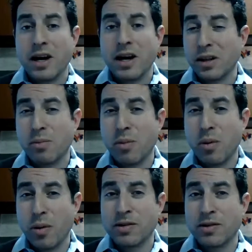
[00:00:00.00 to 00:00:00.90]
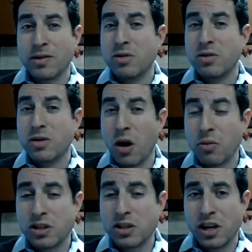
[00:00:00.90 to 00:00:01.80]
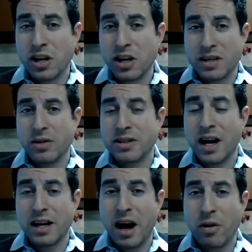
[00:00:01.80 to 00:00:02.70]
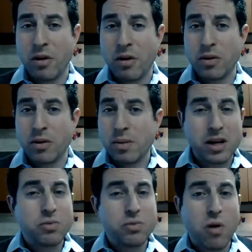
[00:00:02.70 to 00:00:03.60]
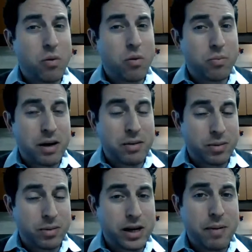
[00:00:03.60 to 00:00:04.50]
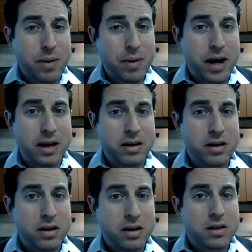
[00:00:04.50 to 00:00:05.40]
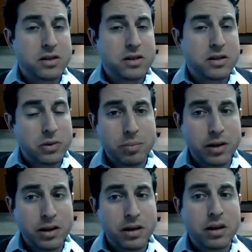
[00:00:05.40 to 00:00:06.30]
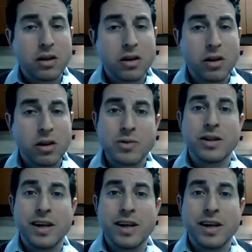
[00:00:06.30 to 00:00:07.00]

important that you don't shut down or sign out because you won't be able to get back in. So simply close the lid.